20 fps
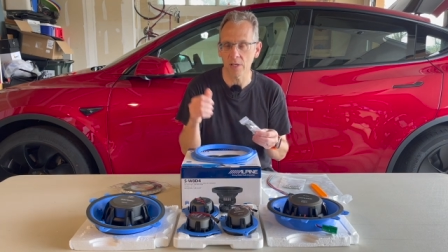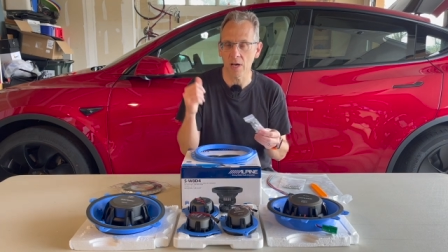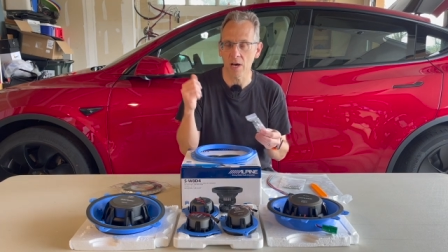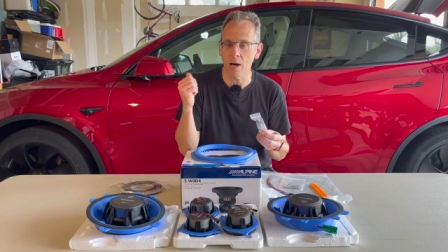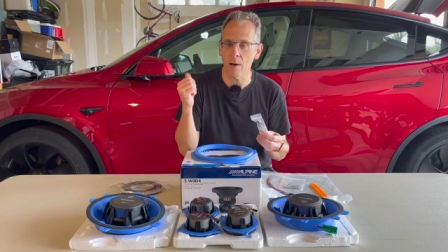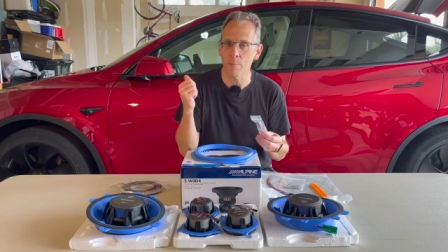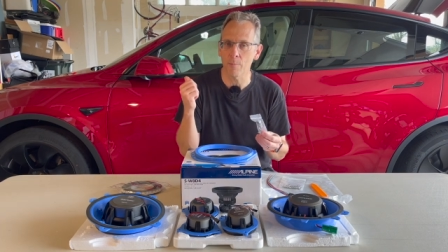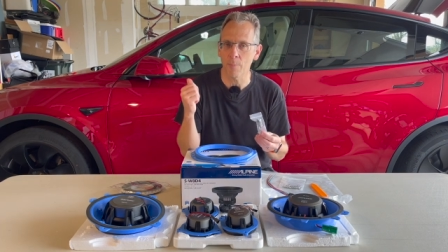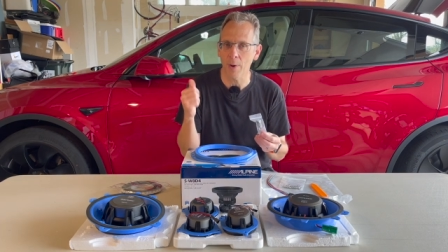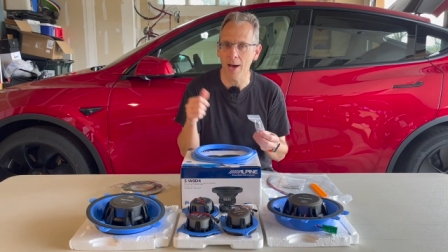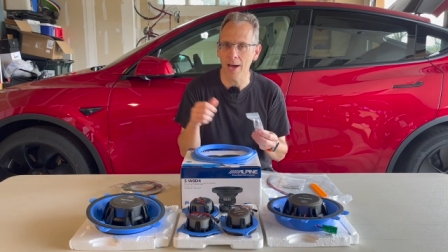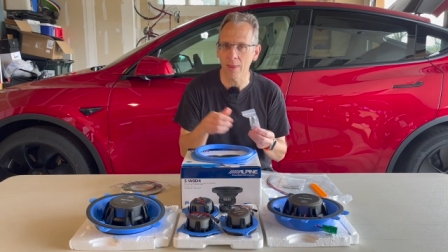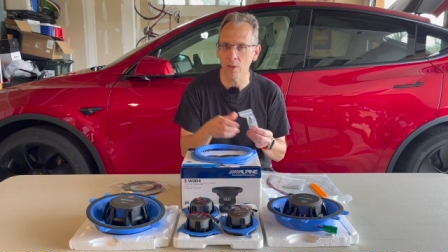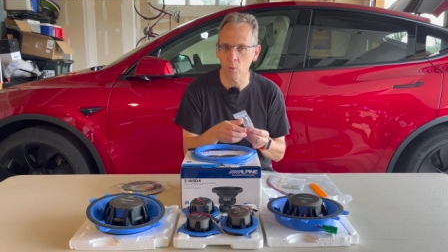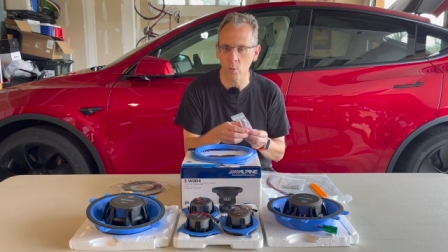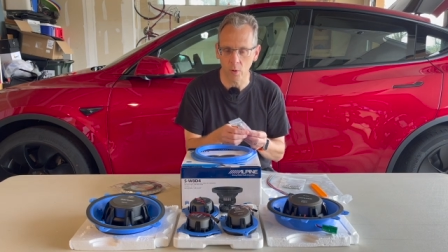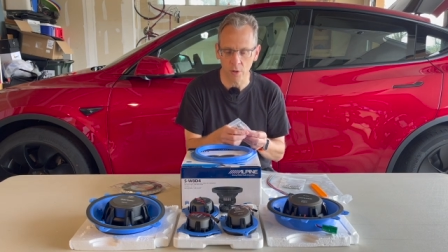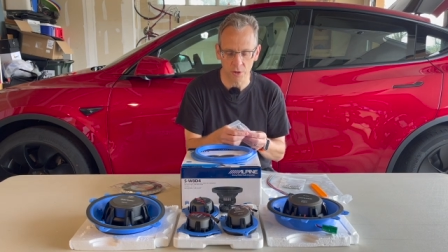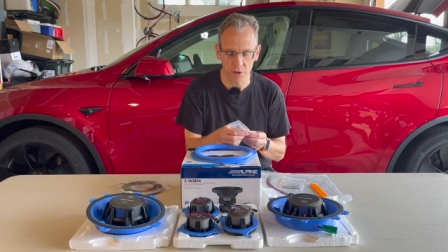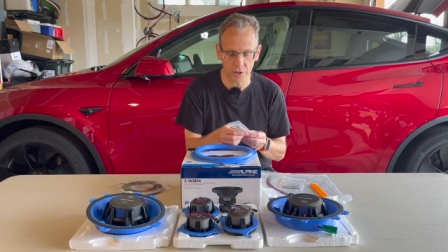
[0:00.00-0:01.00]
up by the
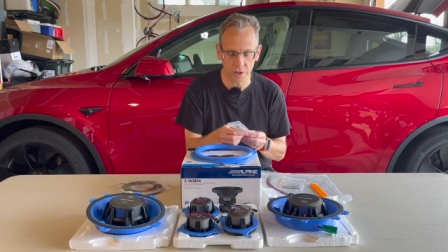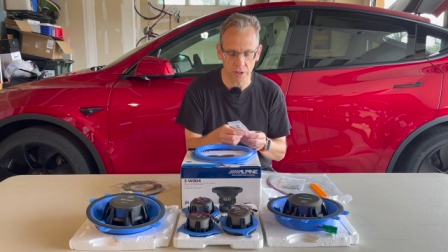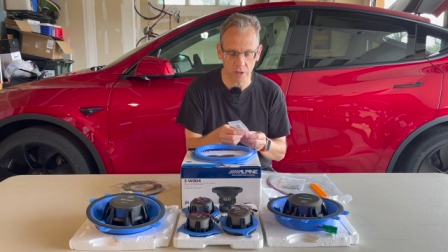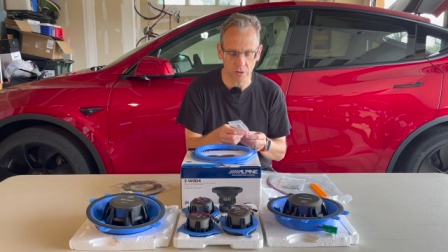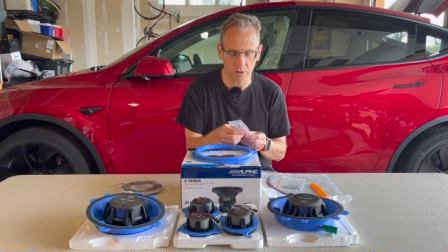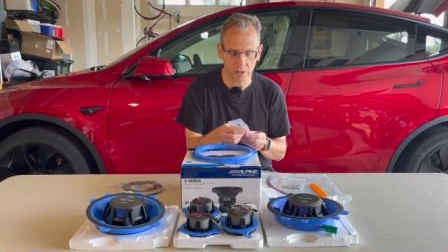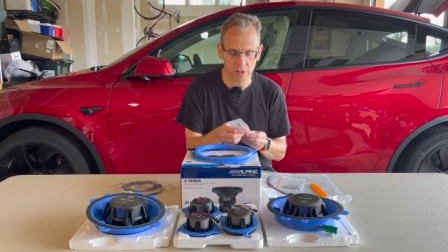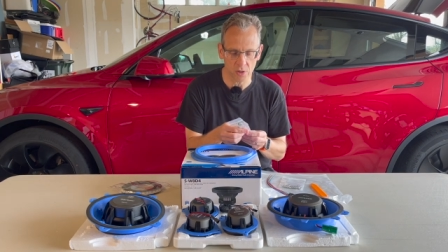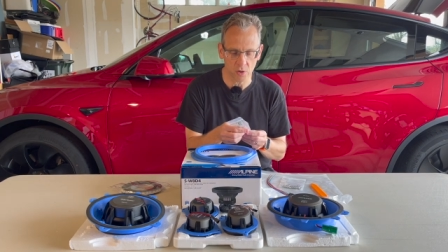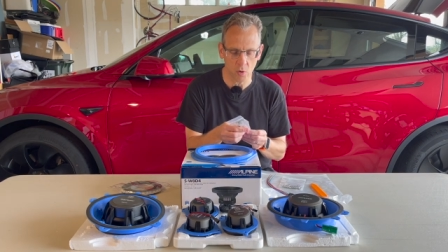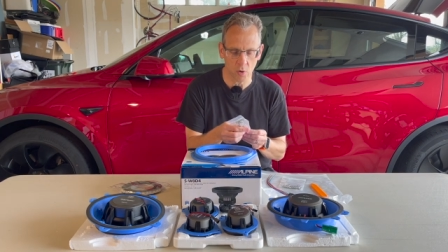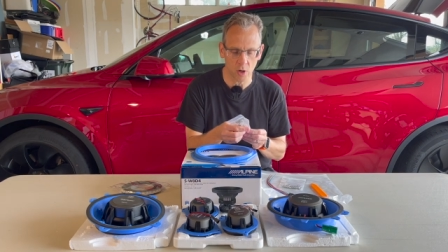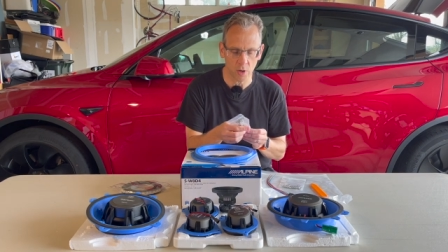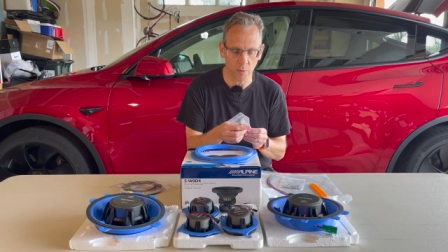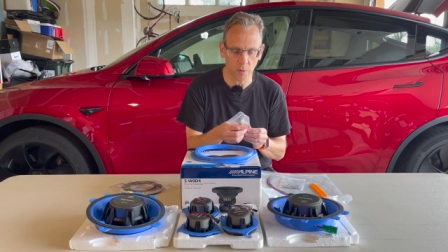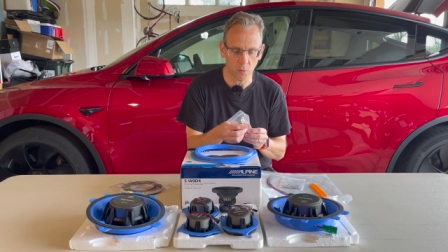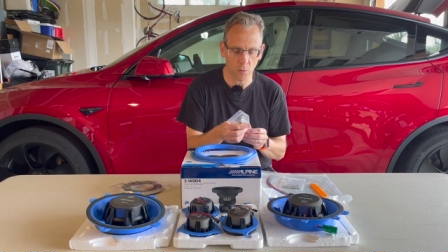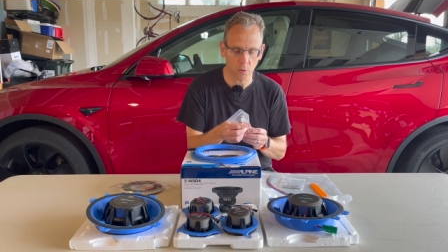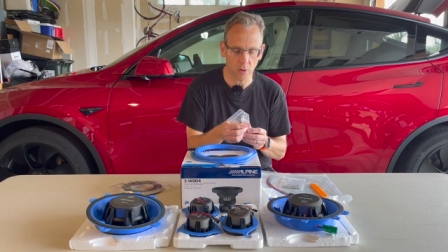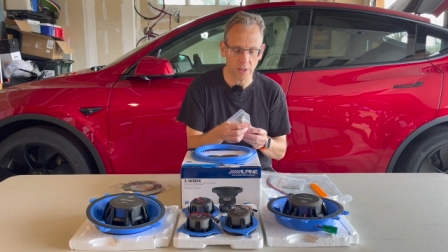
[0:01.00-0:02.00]
windshield is going to be
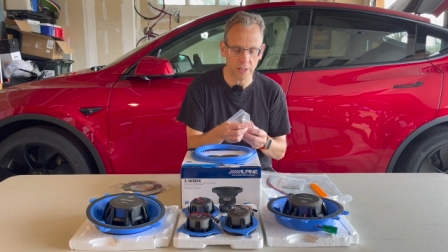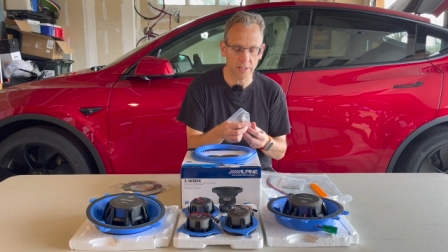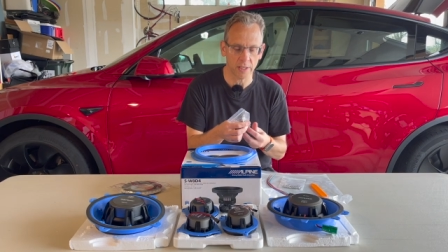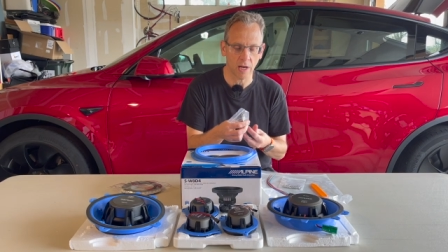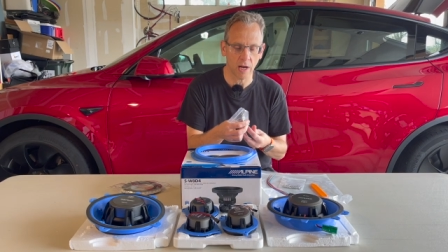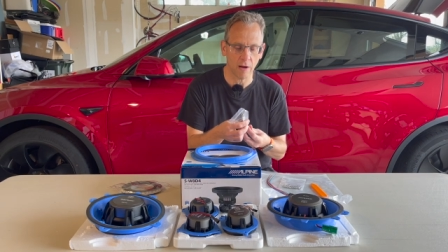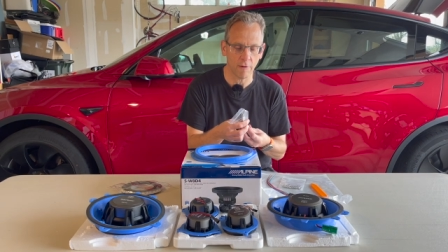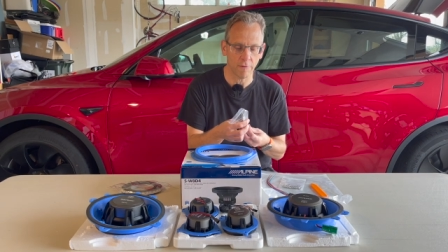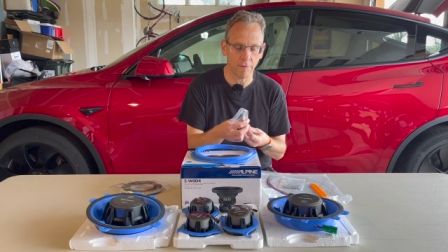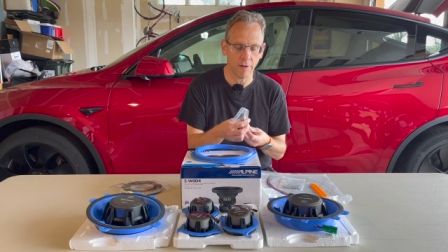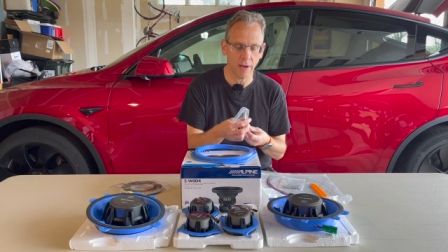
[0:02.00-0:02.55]
really tough,